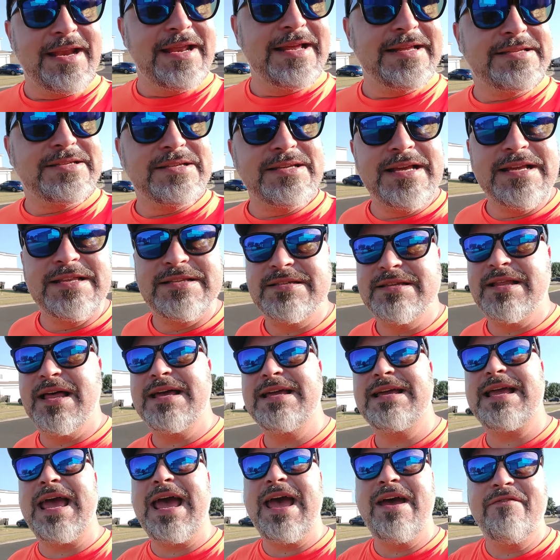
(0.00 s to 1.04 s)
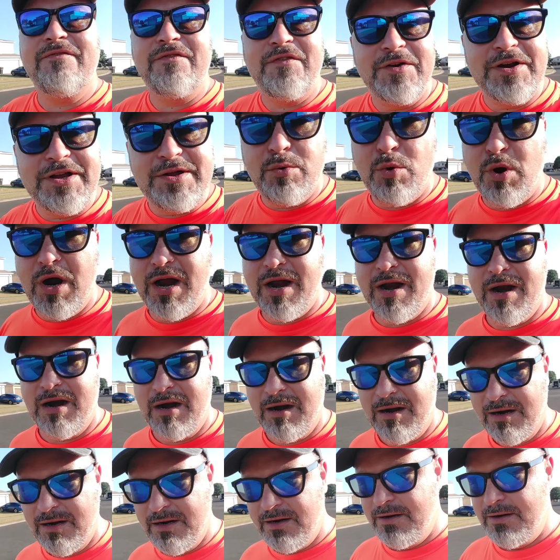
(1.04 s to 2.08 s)
that it's like
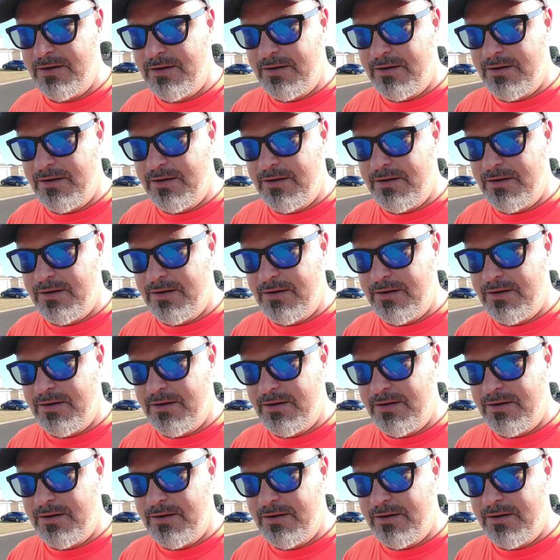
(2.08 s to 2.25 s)
everywhere.